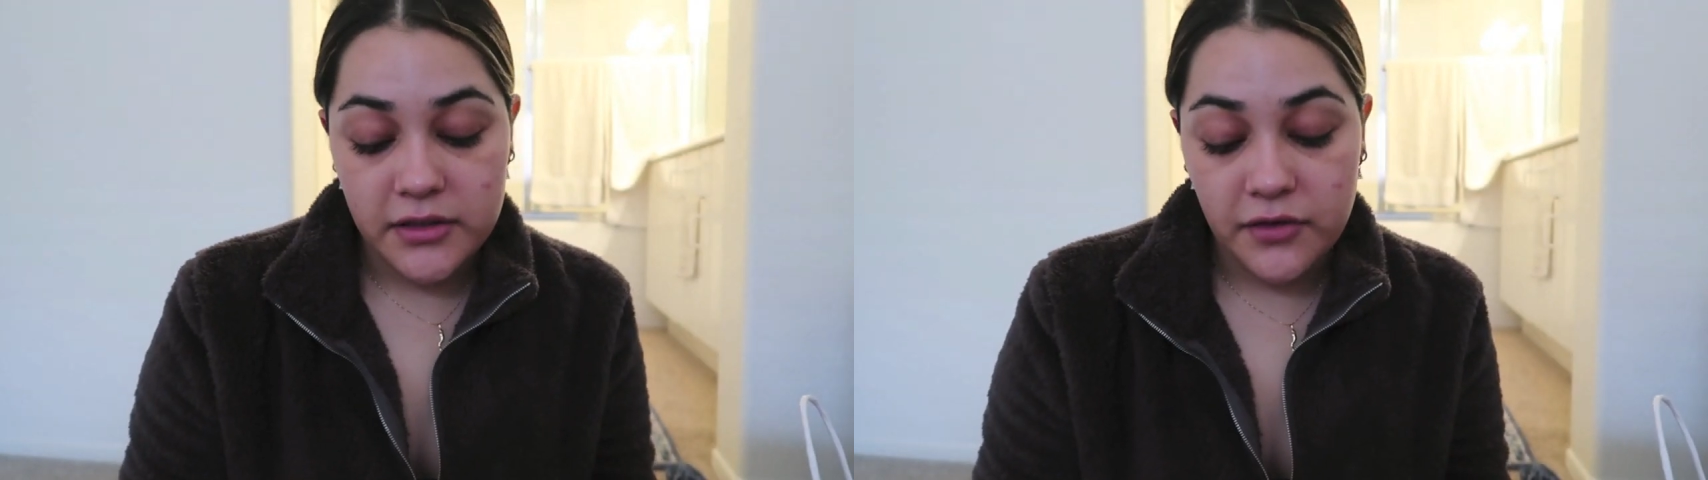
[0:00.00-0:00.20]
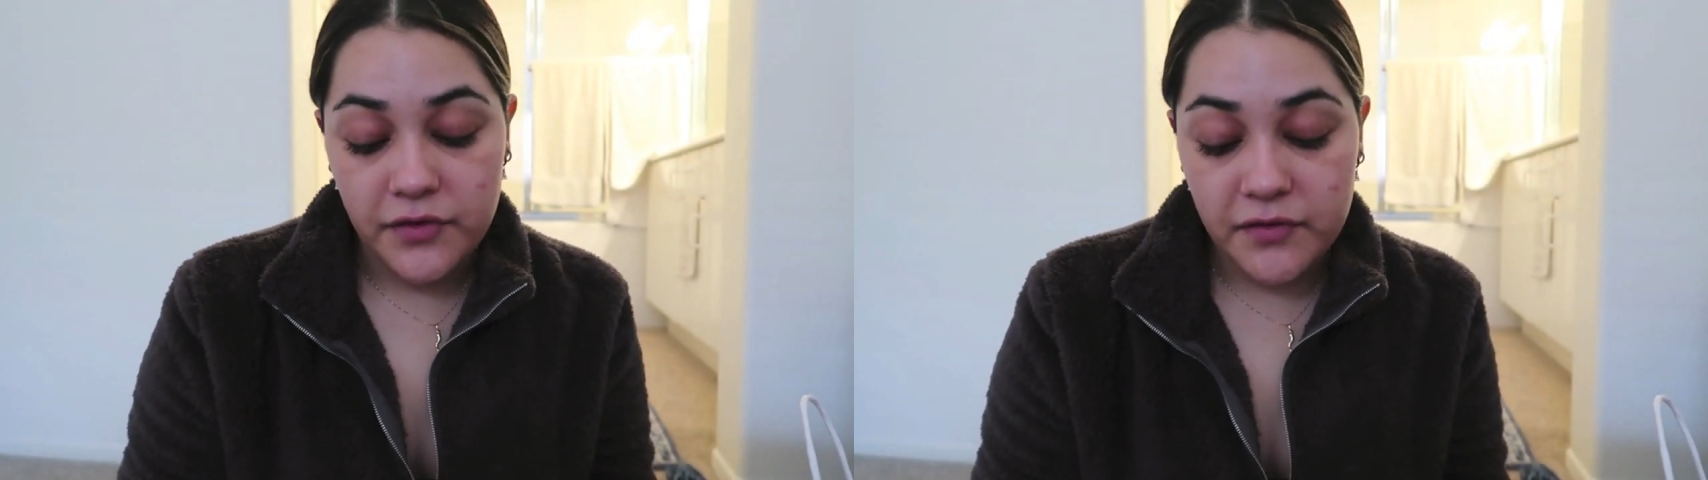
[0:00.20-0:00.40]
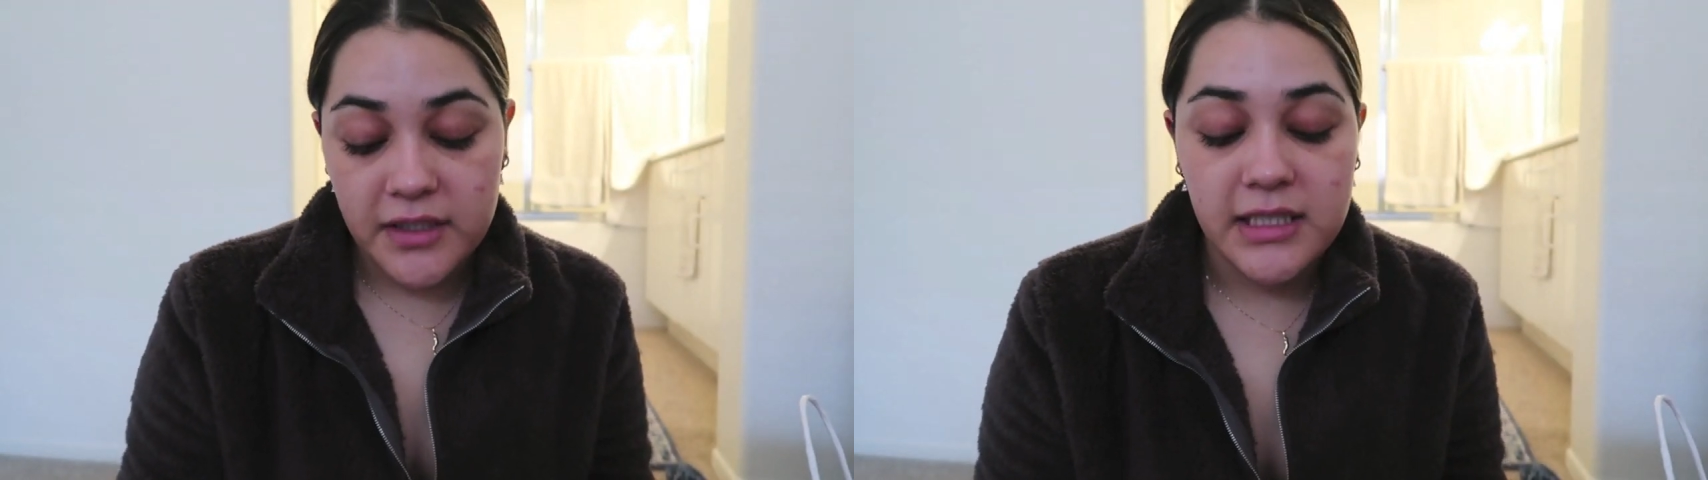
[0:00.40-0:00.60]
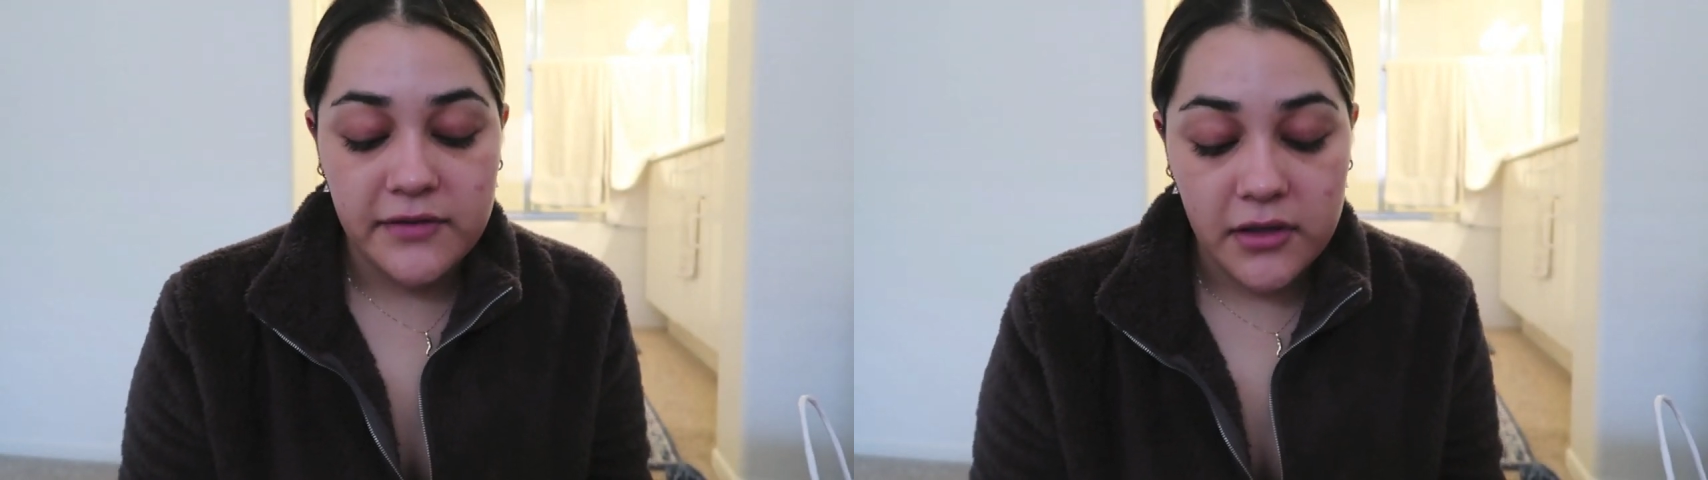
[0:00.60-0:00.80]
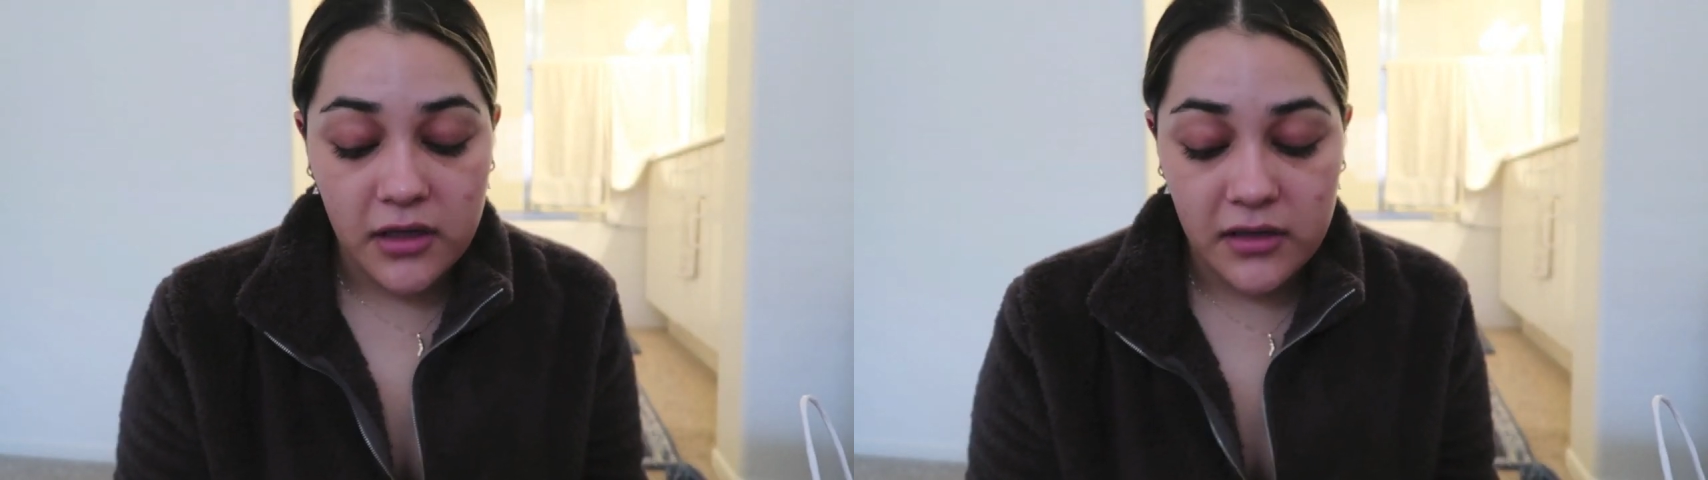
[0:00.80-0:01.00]
So
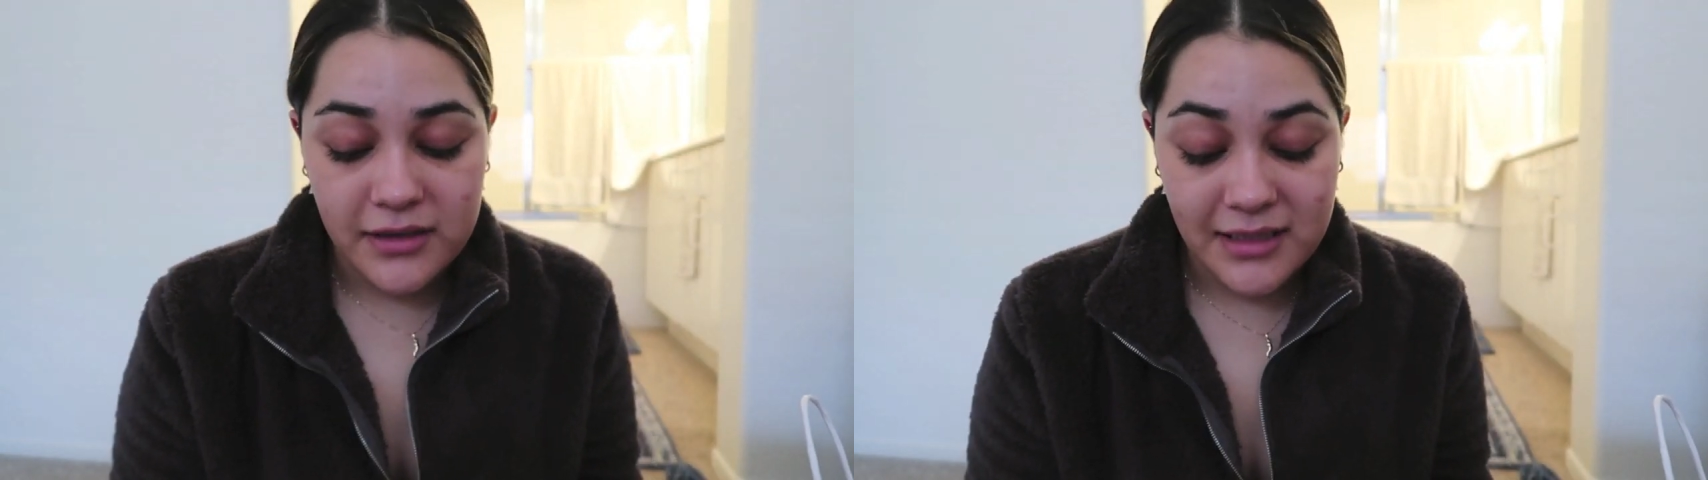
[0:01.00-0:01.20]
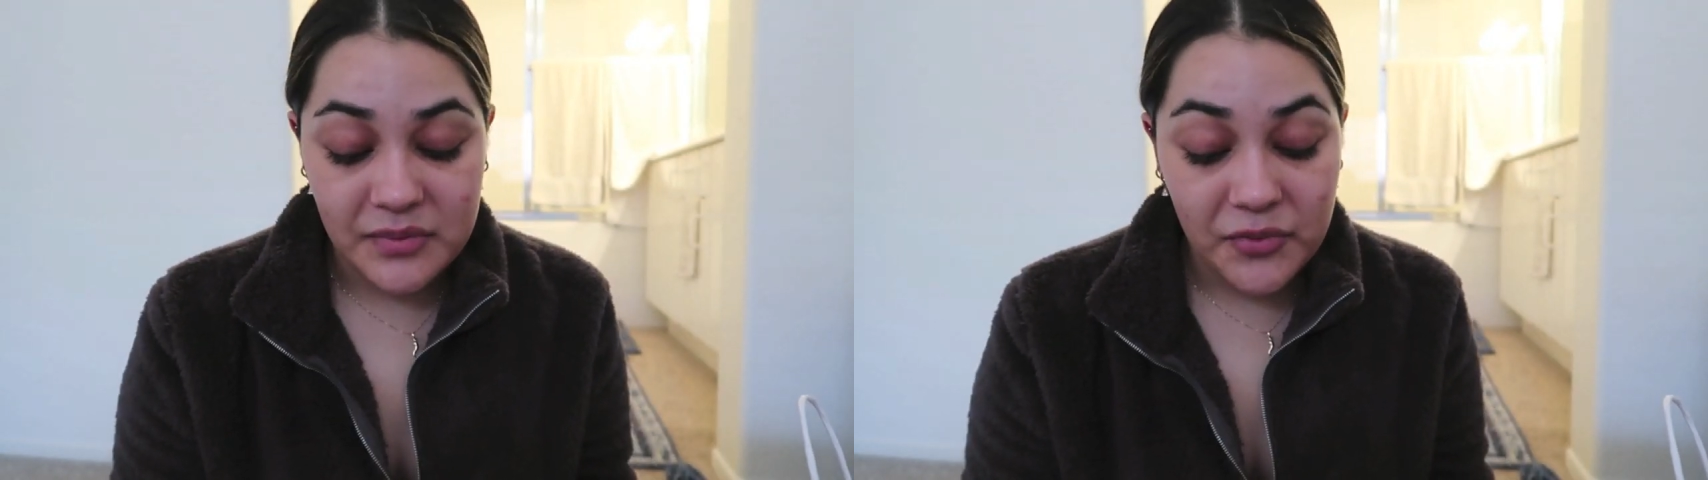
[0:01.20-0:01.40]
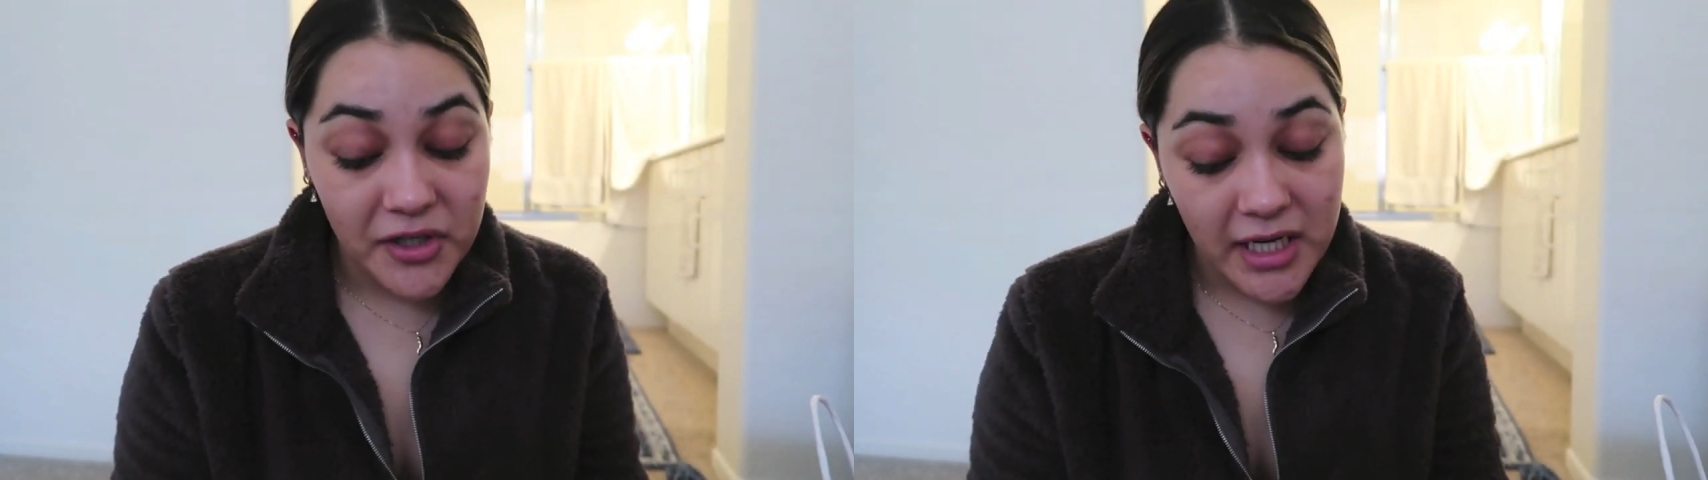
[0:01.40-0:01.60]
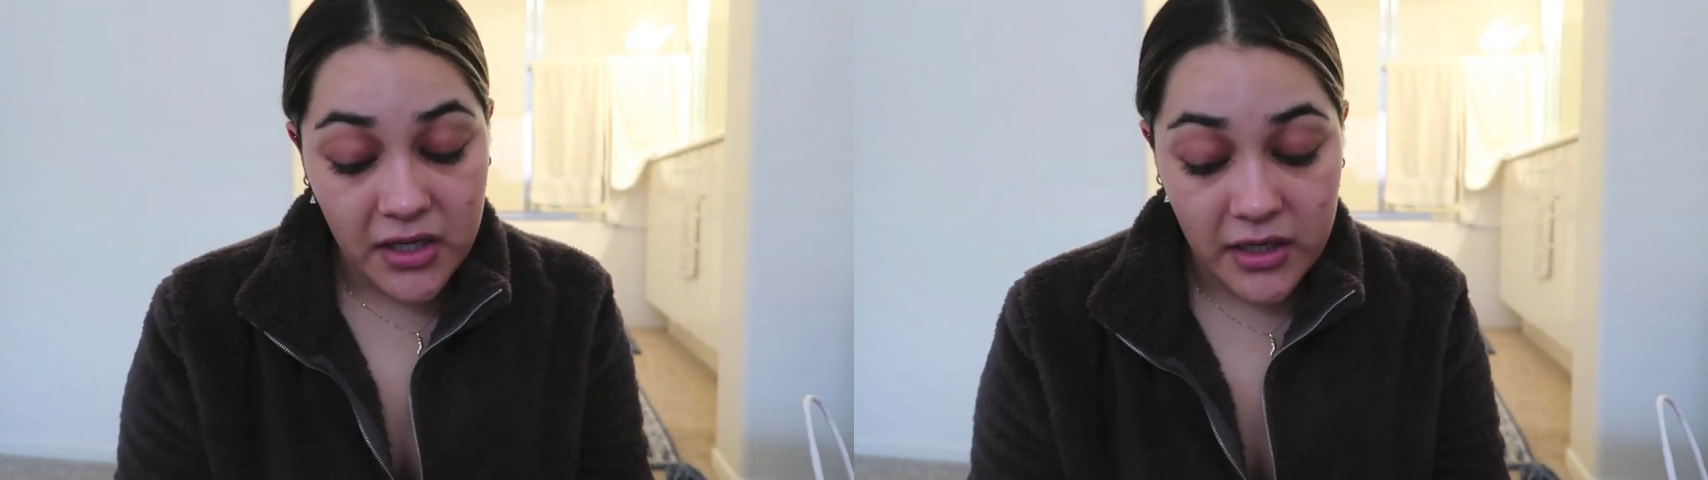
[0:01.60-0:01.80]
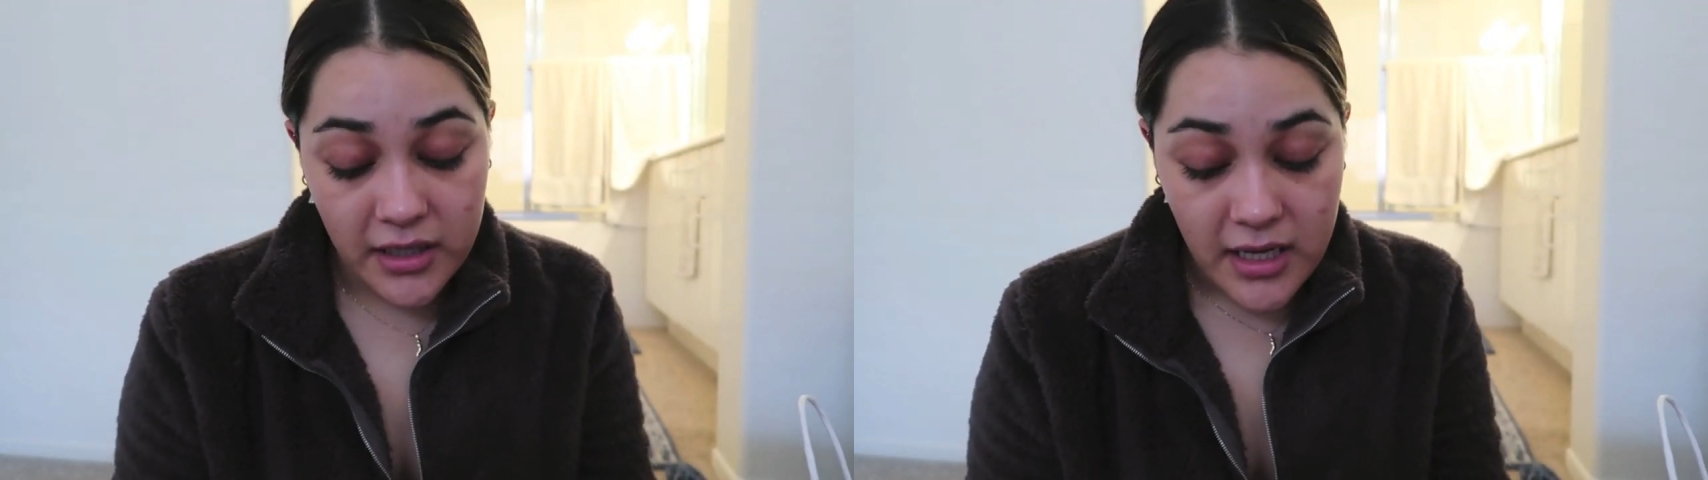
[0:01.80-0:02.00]
$57, that's pretty
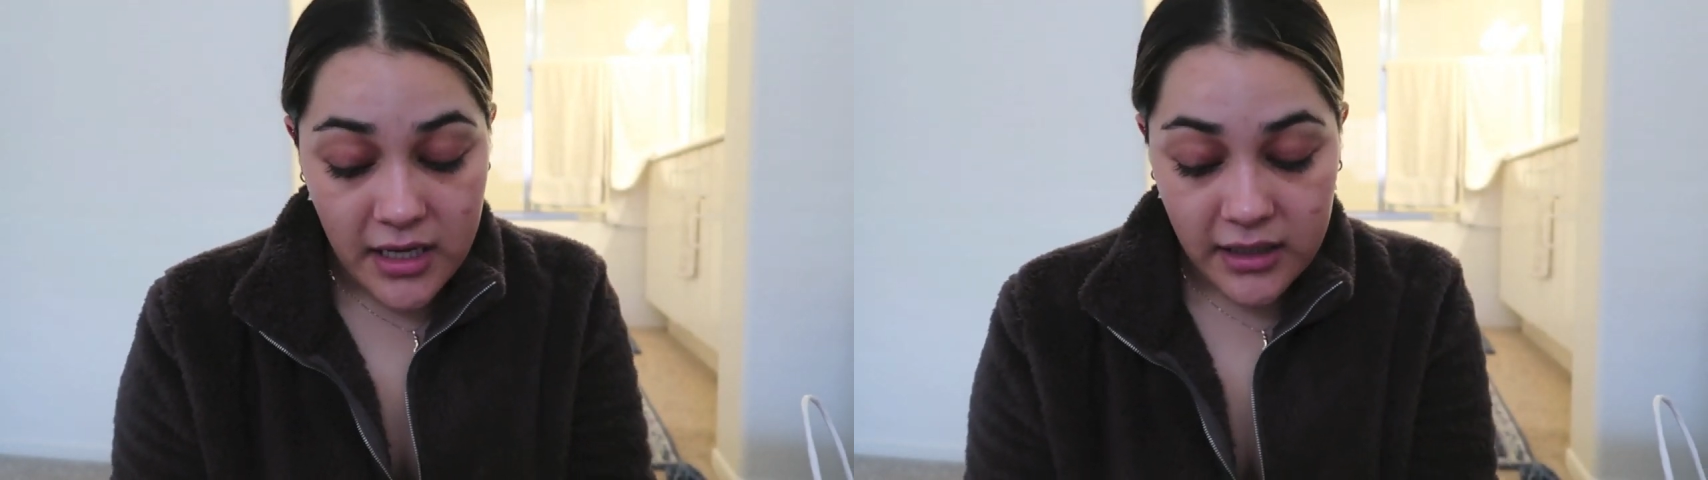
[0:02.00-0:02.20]
good